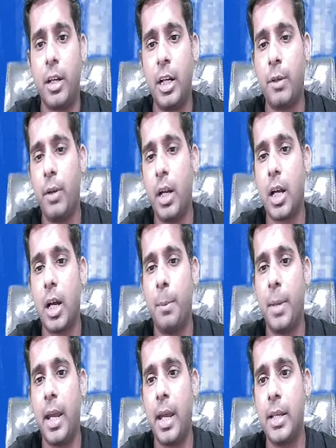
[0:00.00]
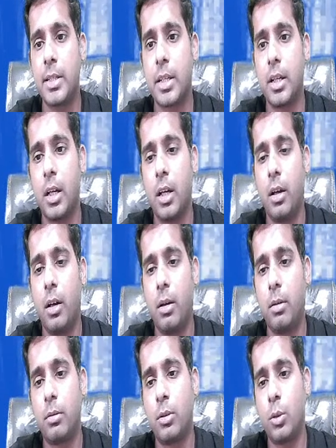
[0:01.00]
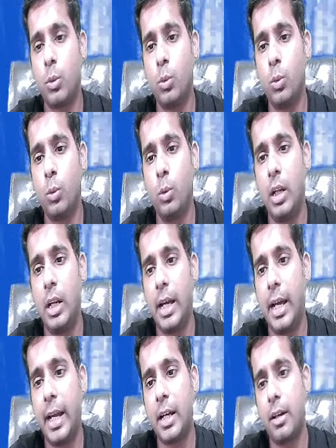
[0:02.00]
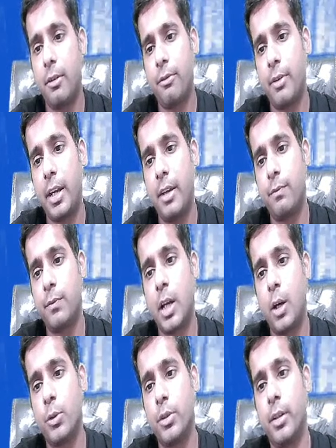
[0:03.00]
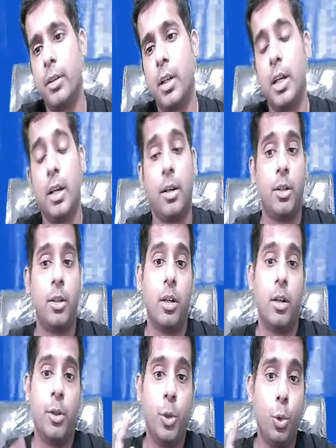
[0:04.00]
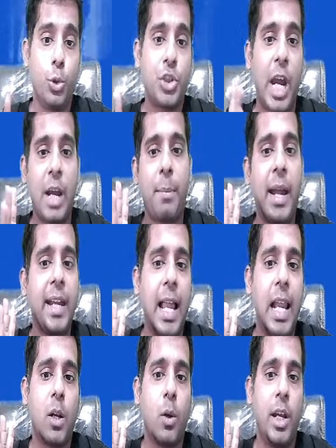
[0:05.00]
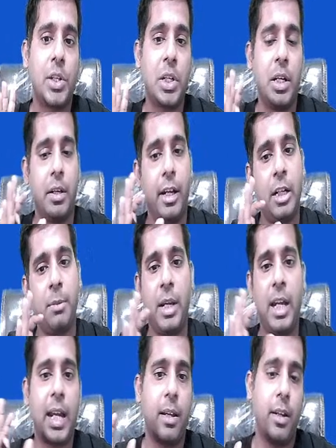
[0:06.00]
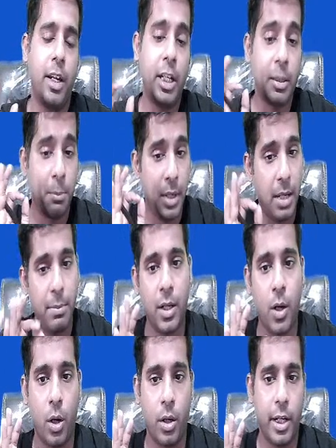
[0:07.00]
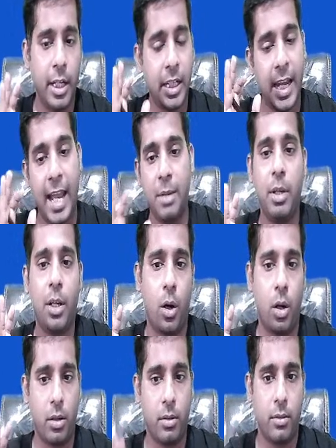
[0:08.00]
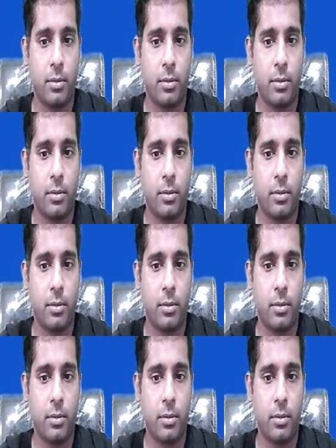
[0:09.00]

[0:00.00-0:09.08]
It will come as 2,05,000. Do check my calculation. It may be wrong. It can be wrong.